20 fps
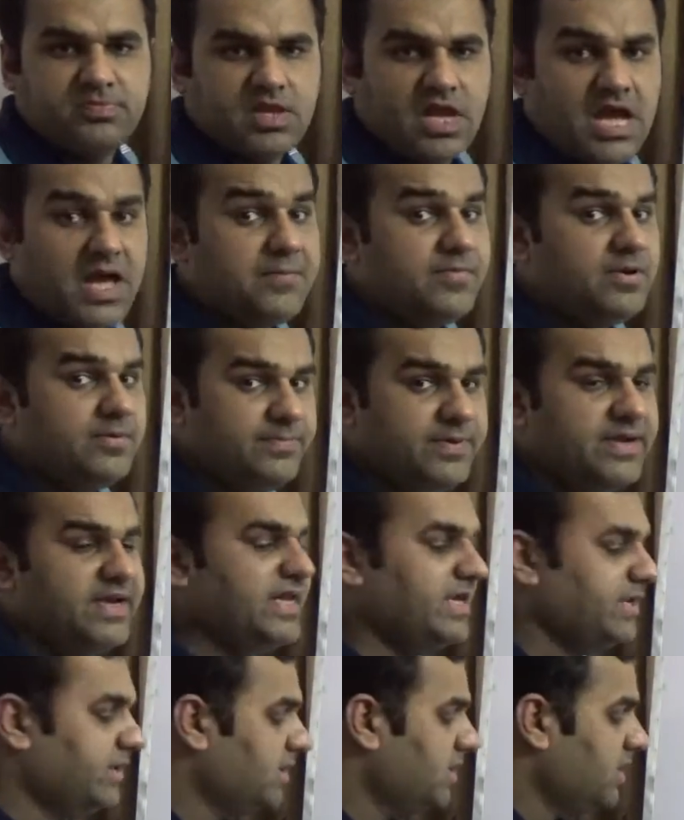I am
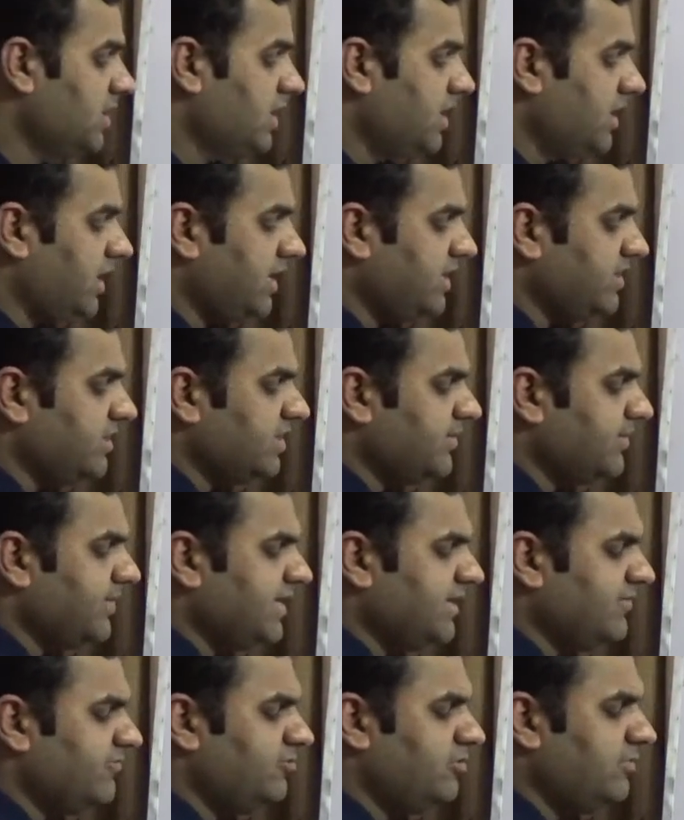repeating, in the
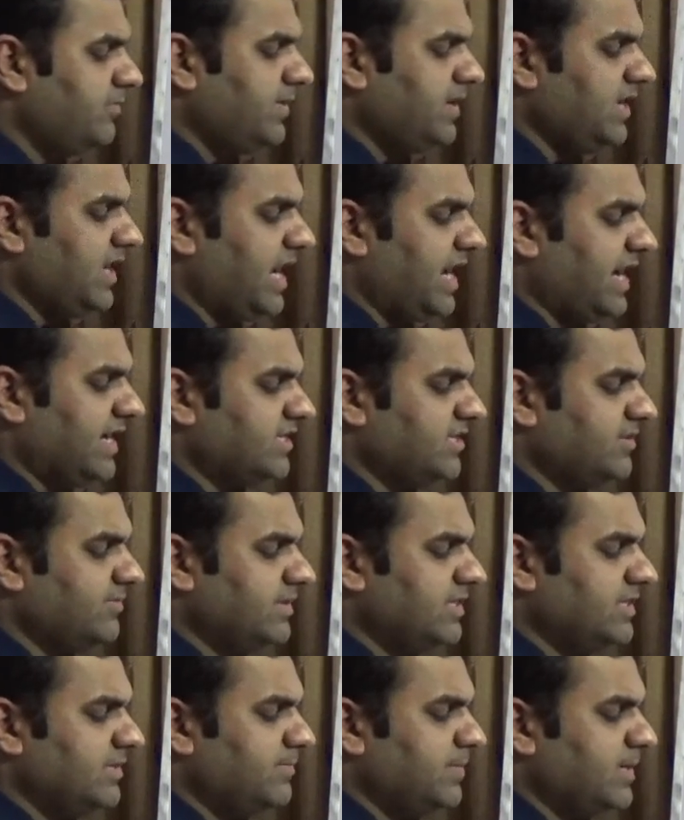money would be at the
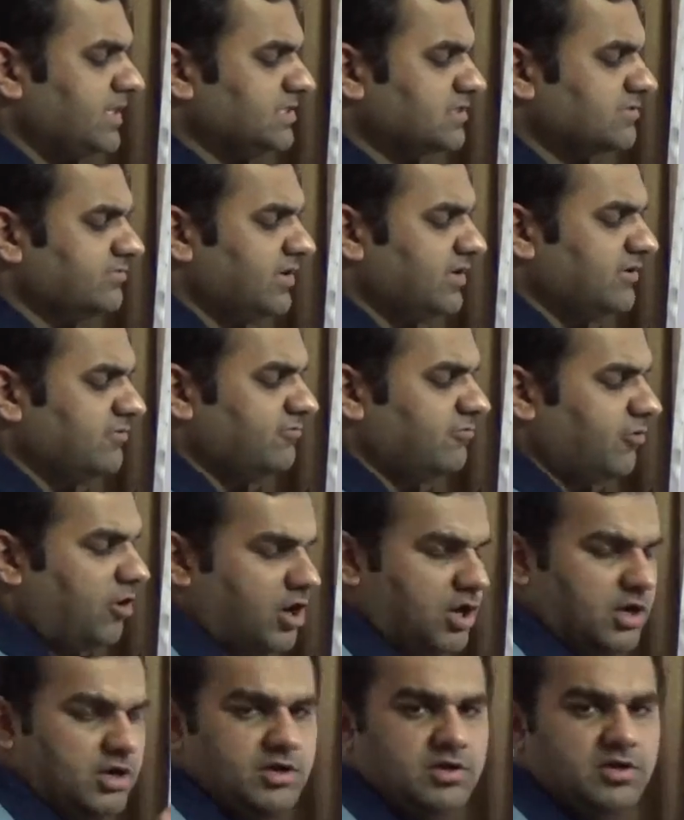money plus one
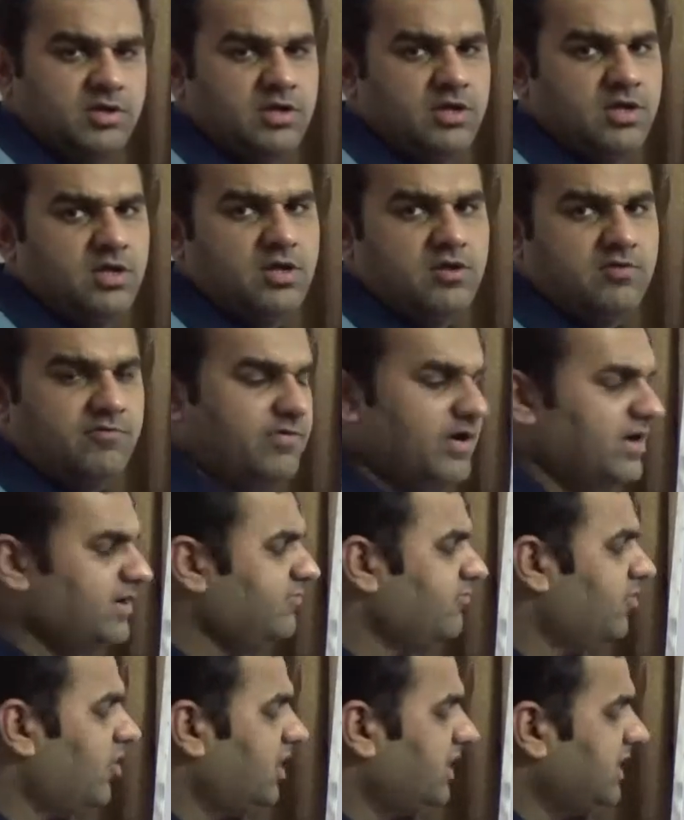vol.
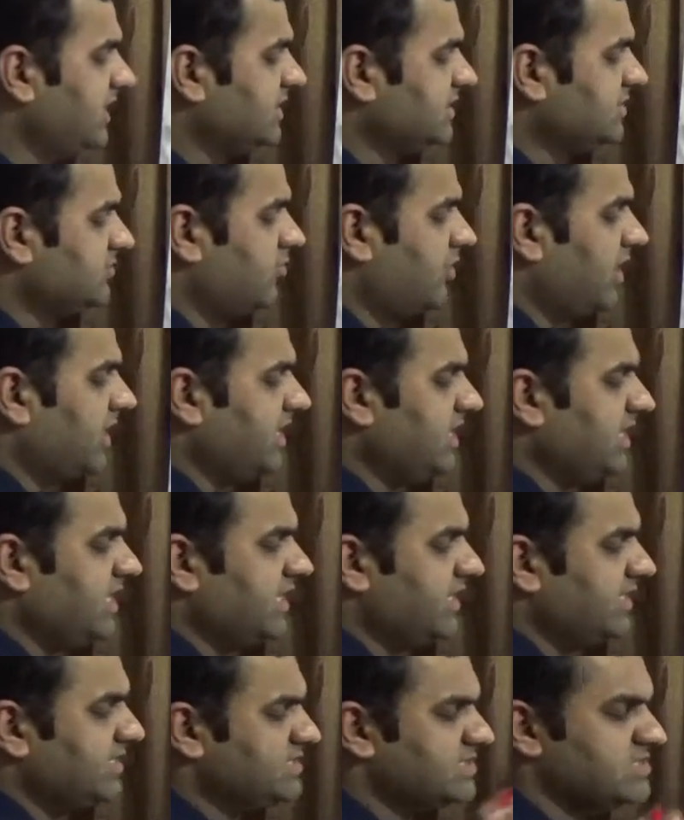One vol is 1
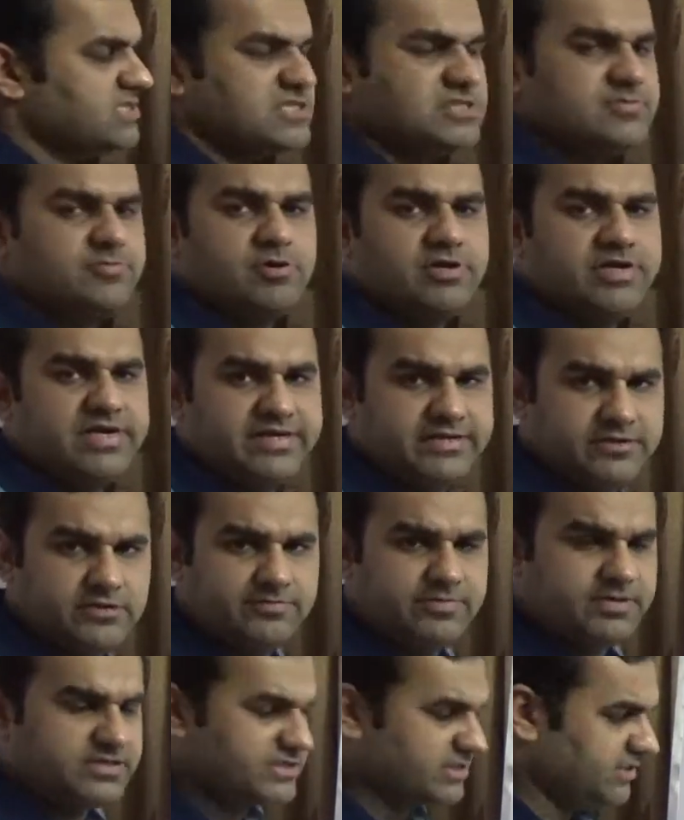year is
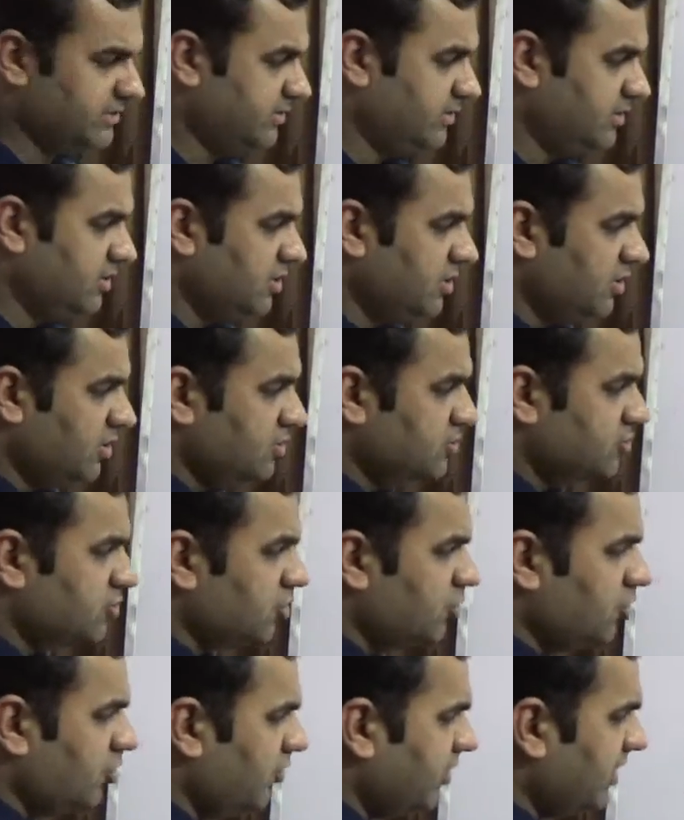6.88%. So
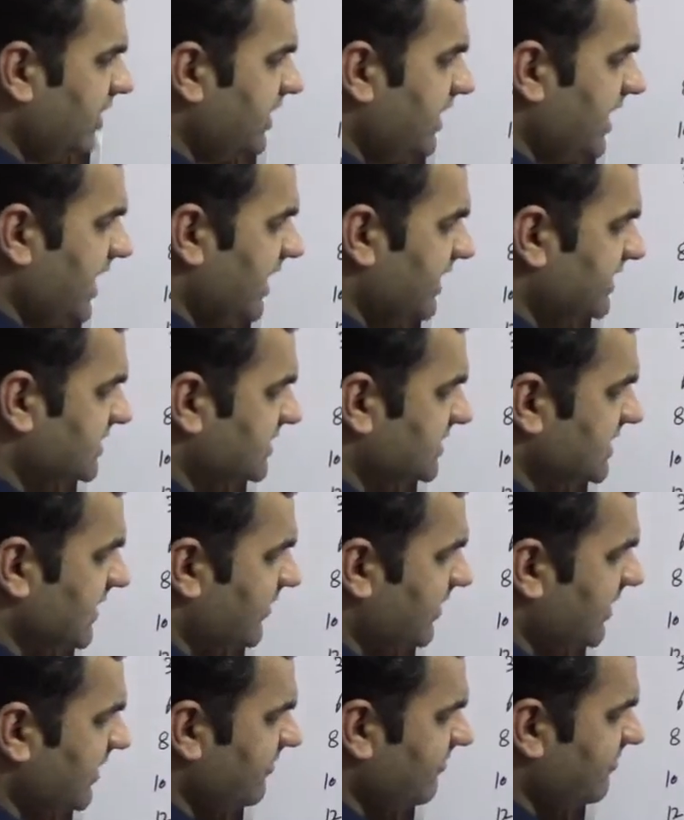you would take
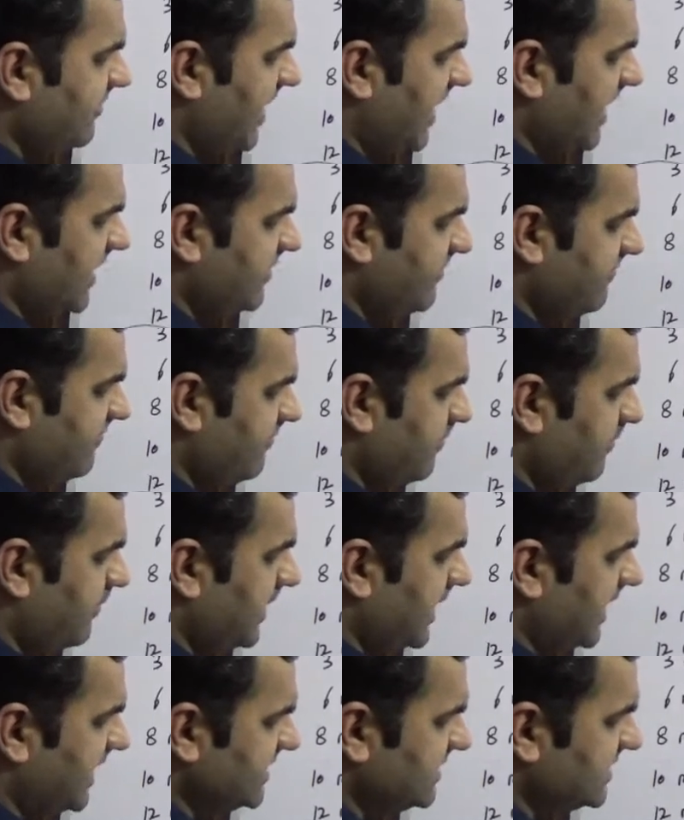75
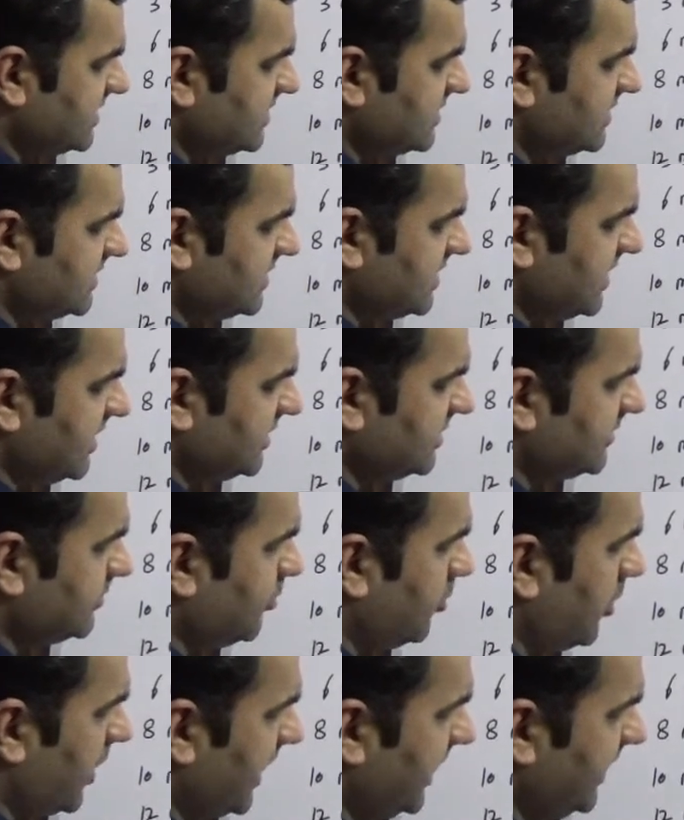plus
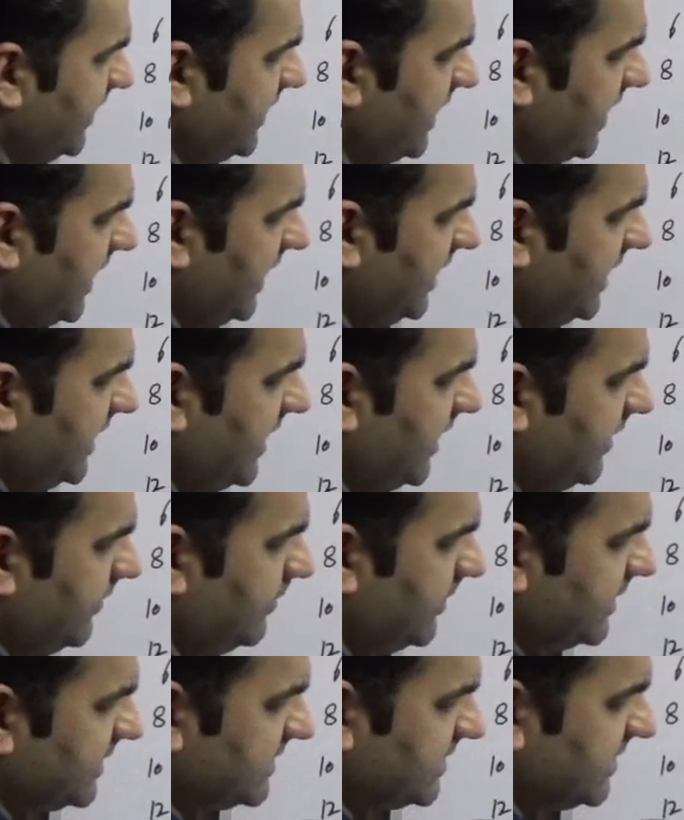
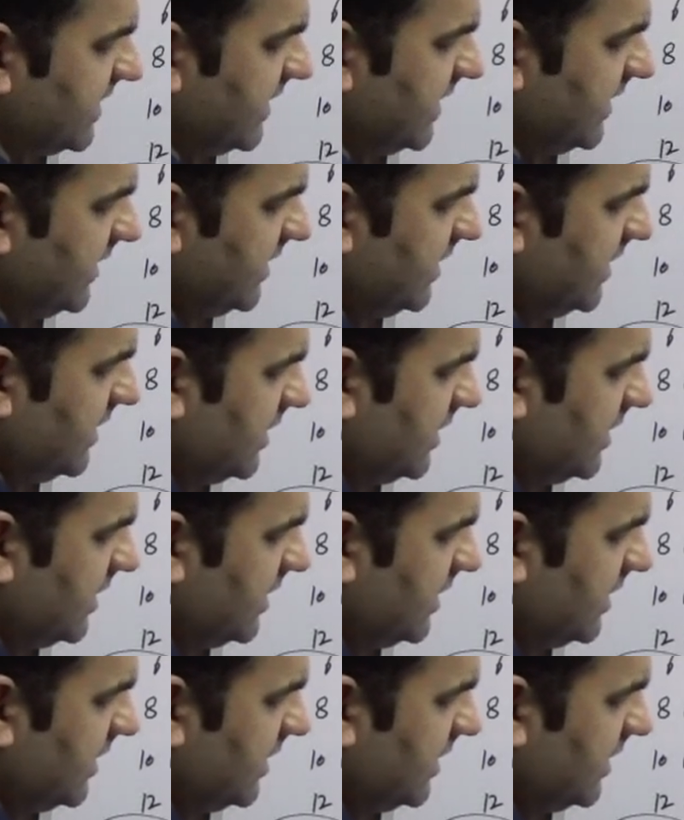6.88%.